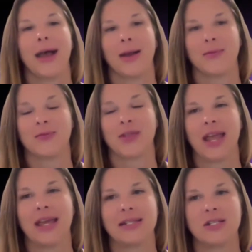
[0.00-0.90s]

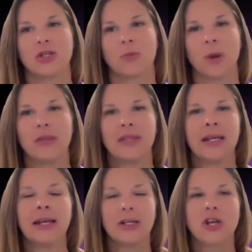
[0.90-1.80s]
But they
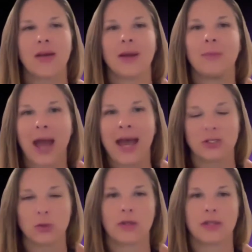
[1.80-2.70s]
didn't actually have my
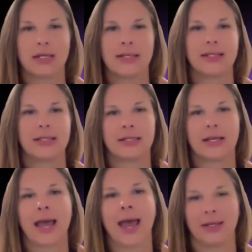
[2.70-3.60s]
password. They just had this